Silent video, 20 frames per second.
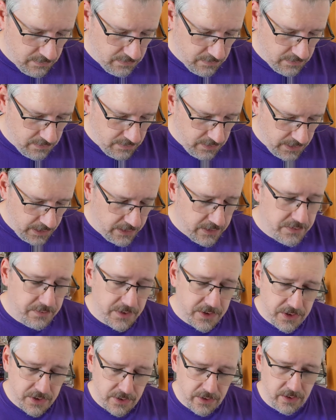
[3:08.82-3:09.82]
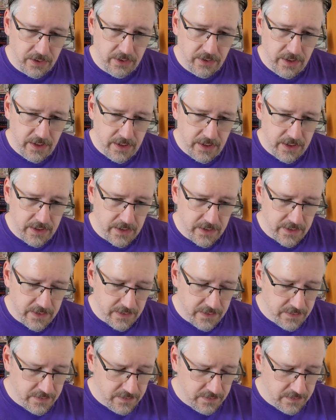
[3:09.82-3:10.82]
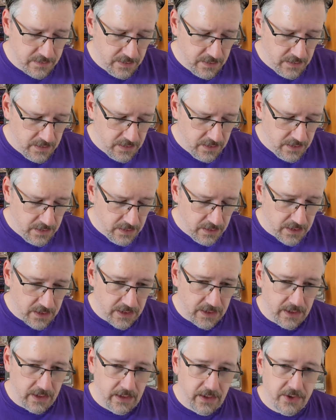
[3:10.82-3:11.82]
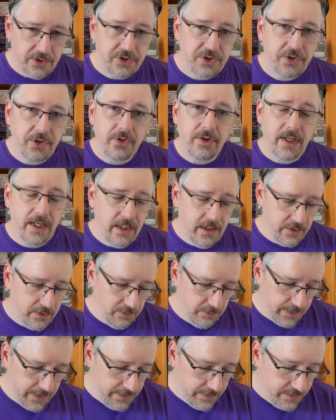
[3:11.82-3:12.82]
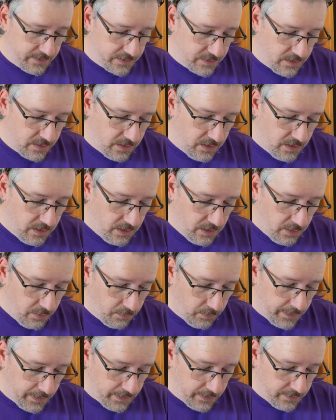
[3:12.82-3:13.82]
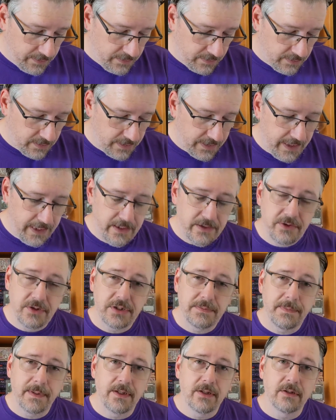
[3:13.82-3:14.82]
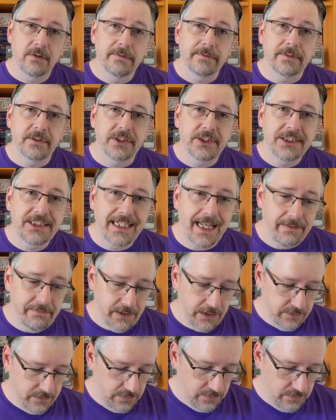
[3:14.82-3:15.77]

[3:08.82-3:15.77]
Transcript: his return is a Stir the Aether Winds with an Aether Spindle for 7.